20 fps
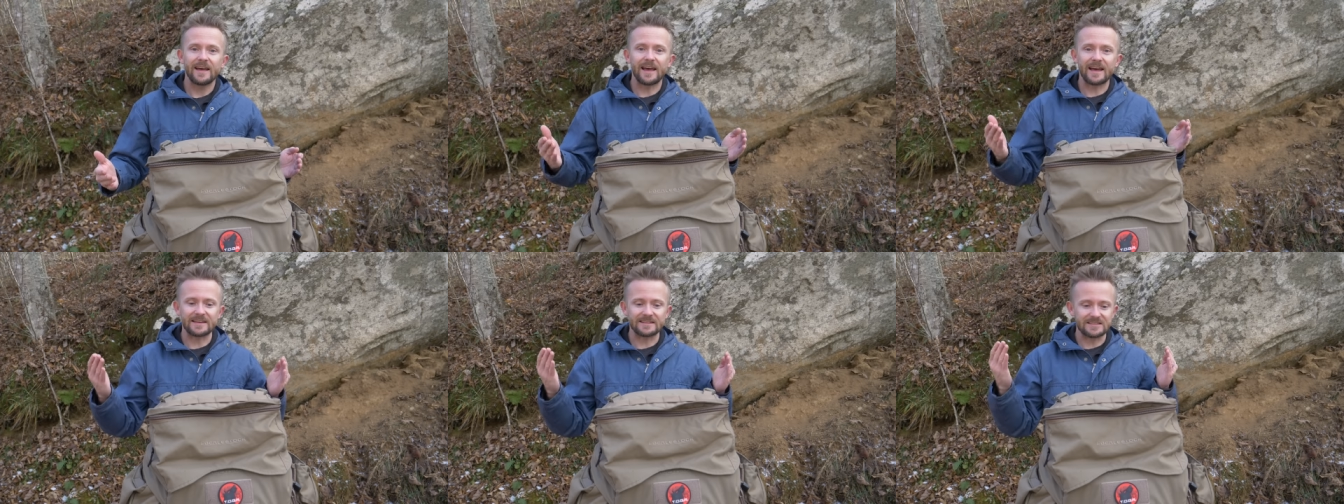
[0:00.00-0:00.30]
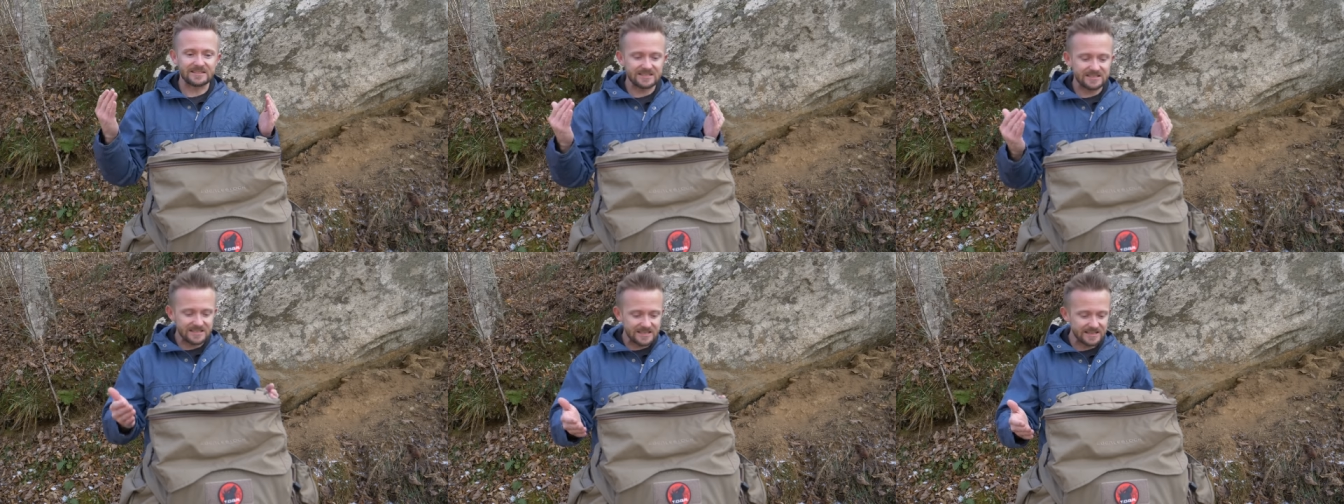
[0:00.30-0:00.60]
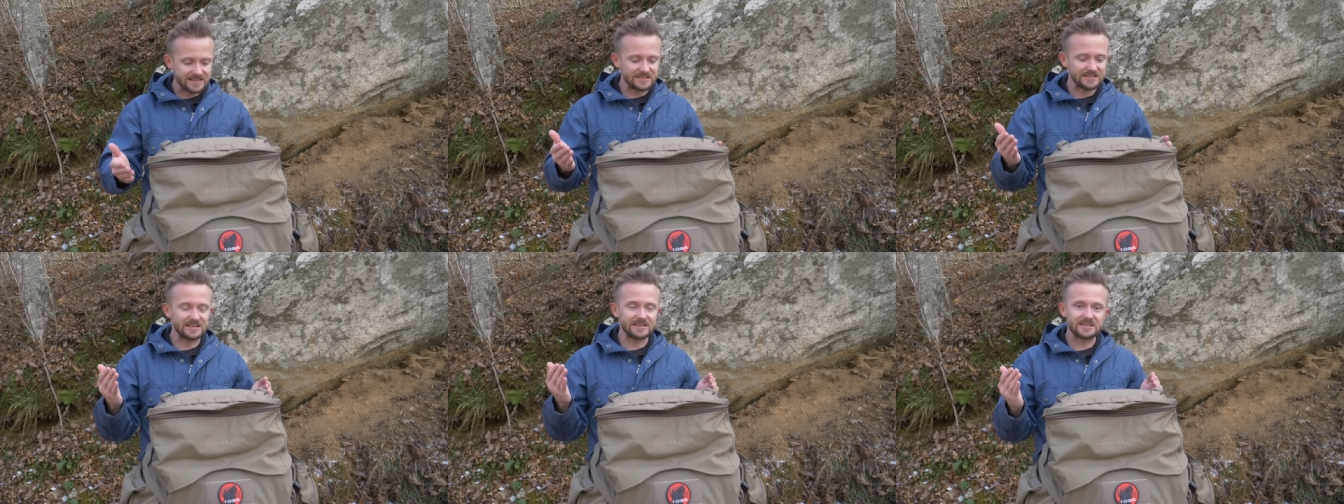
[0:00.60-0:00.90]
At
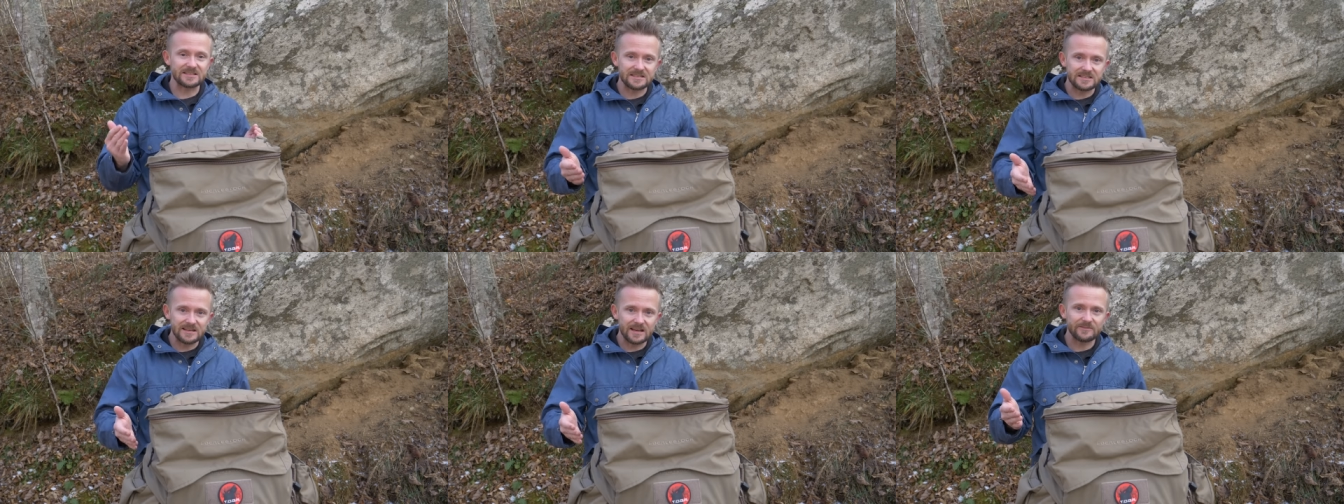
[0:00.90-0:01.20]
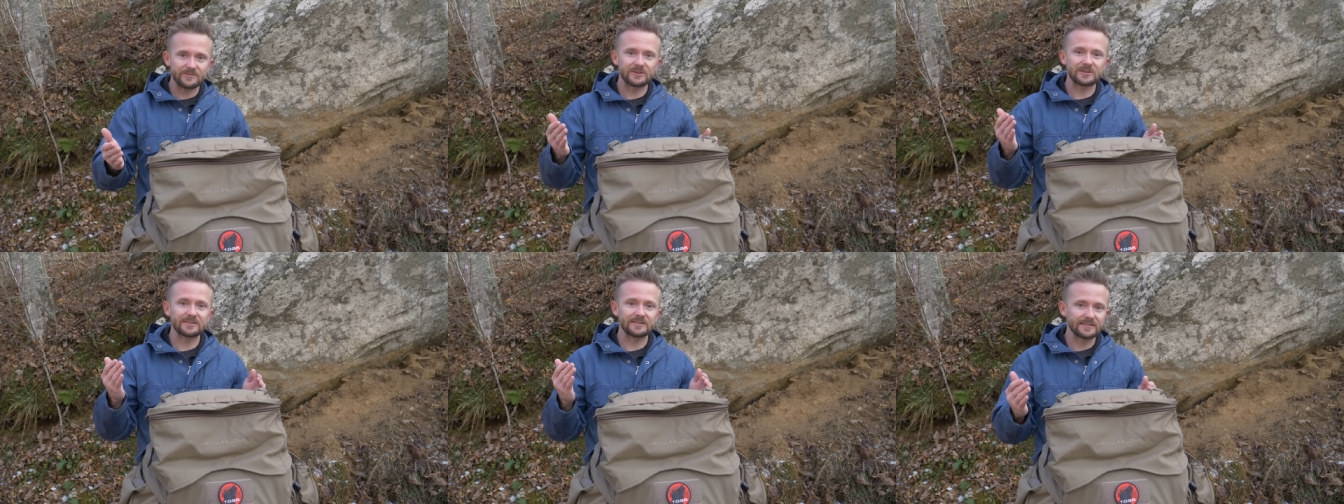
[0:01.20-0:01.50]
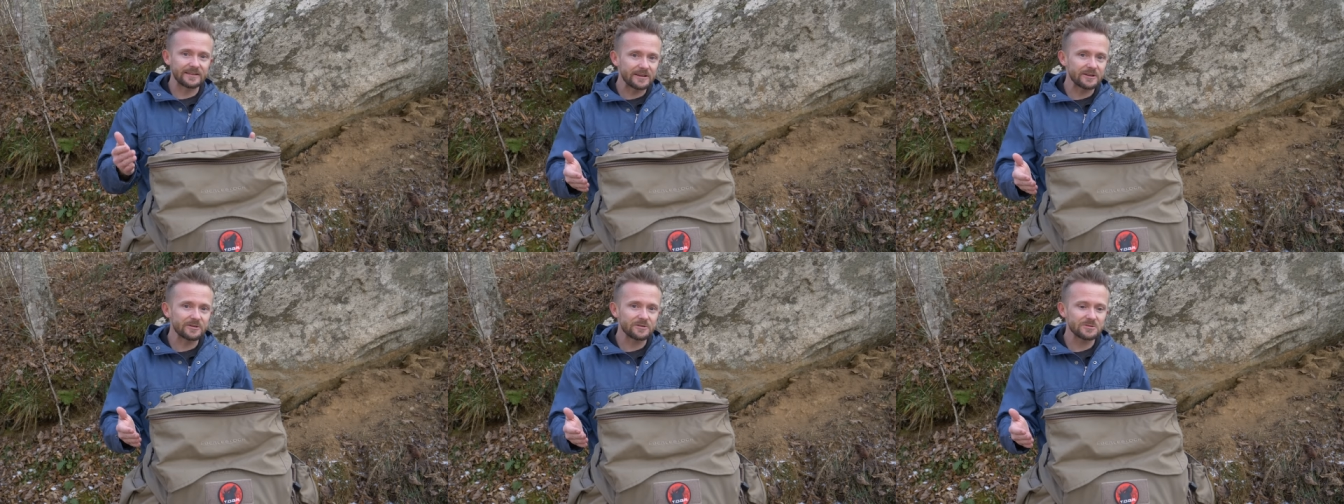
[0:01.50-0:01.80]
67
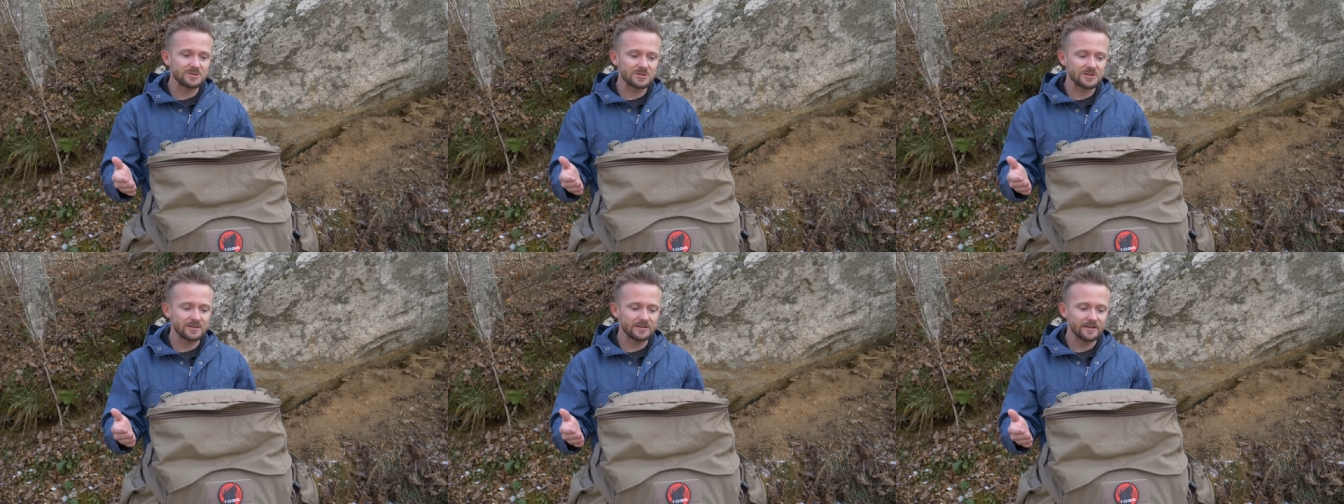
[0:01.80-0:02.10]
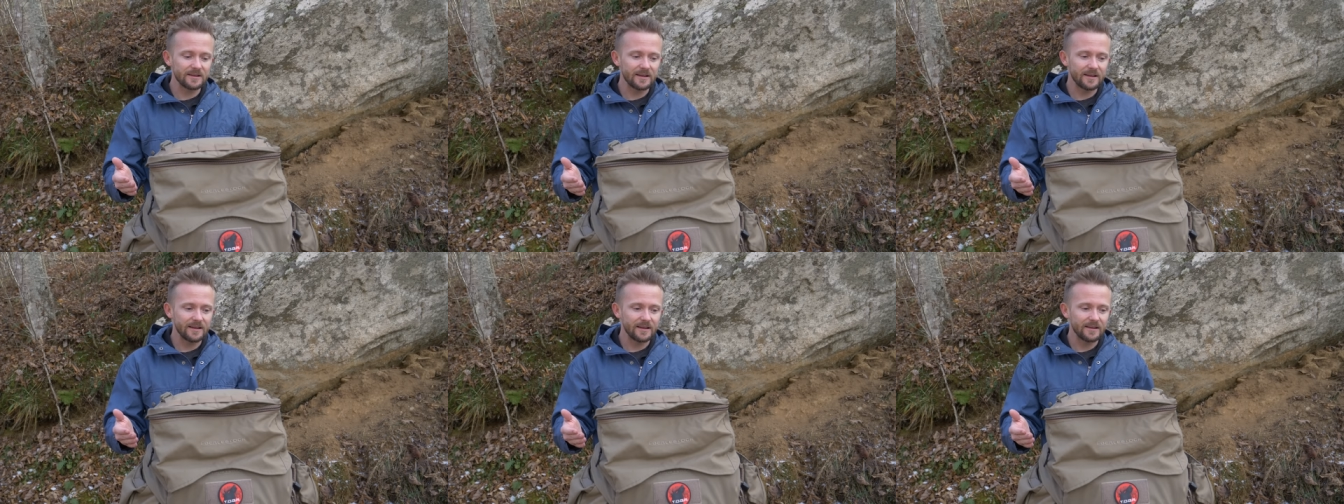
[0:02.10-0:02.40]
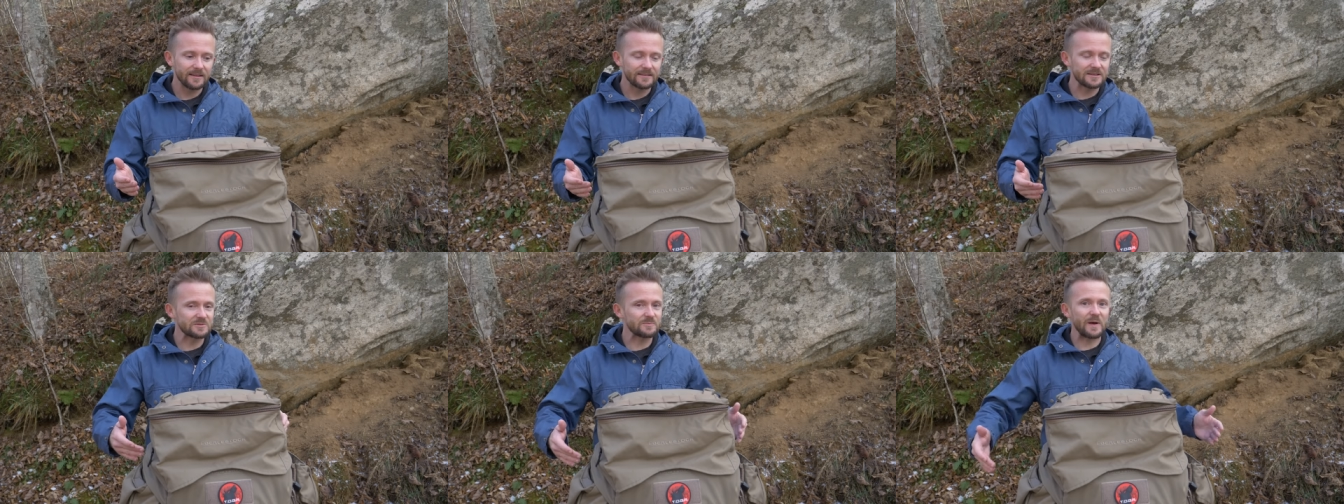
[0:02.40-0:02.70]
liters,
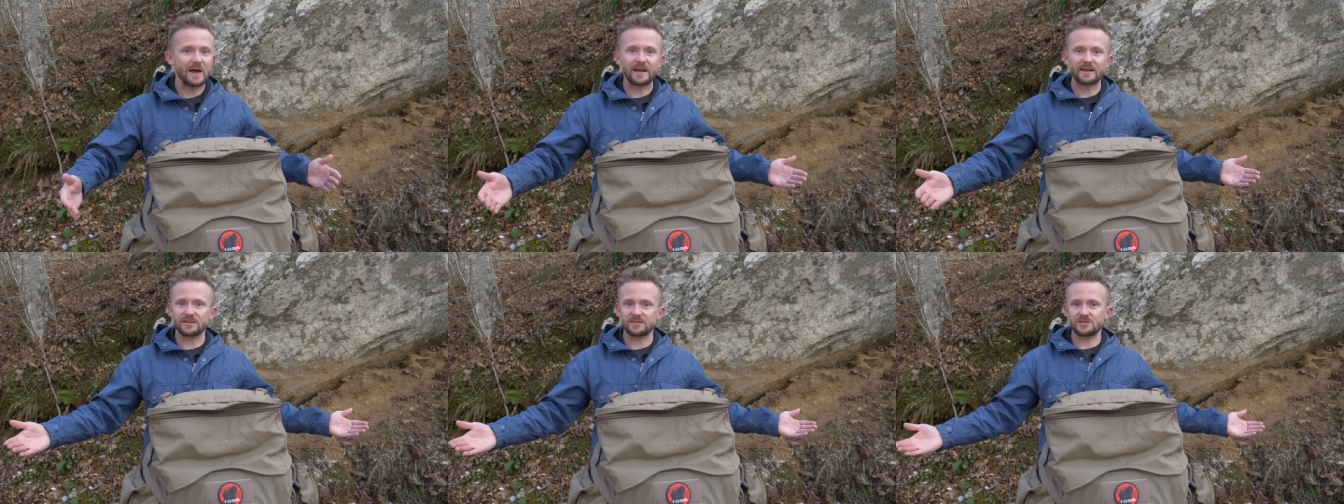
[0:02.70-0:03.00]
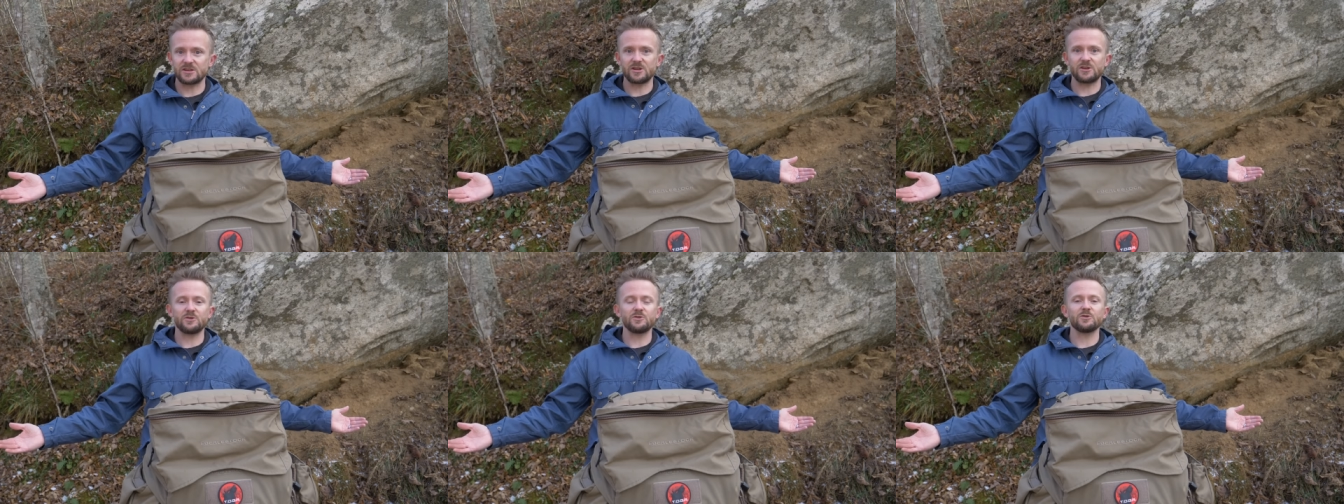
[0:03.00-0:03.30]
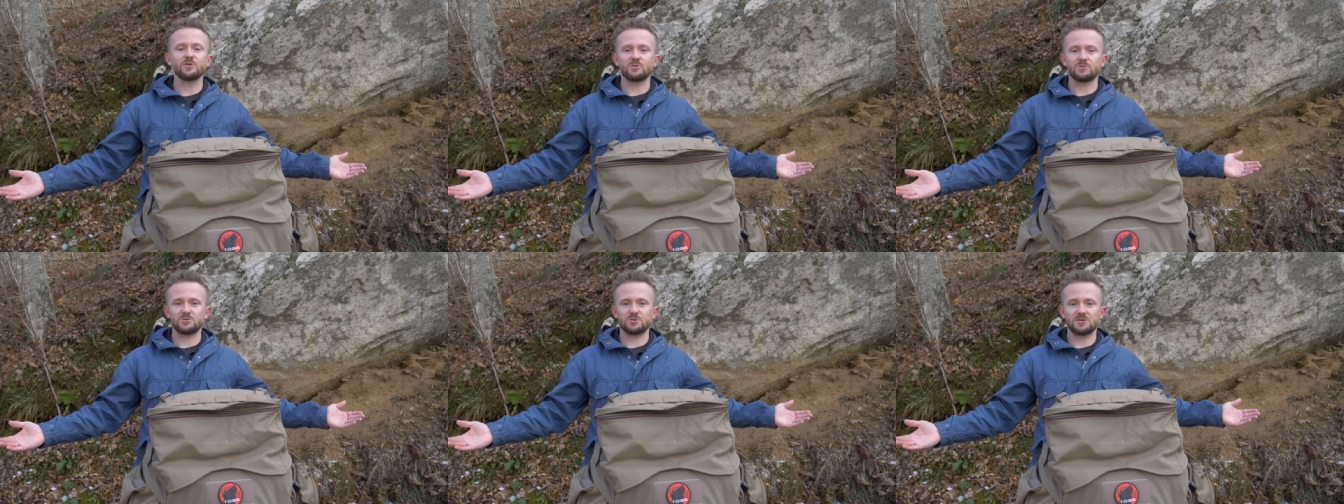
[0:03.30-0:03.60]
this pack is
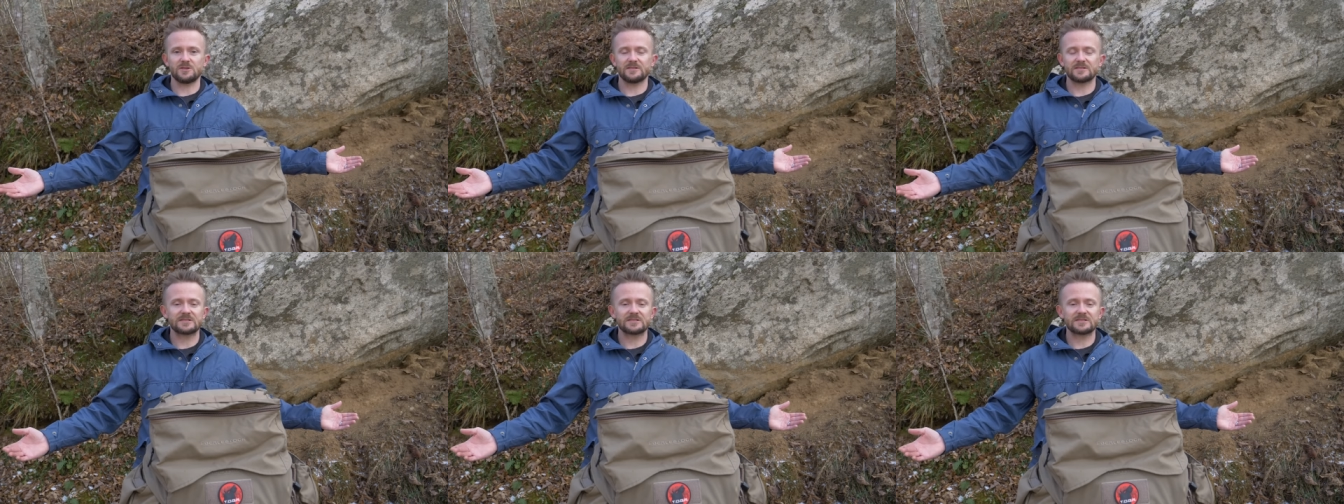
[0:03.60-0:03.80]
huge.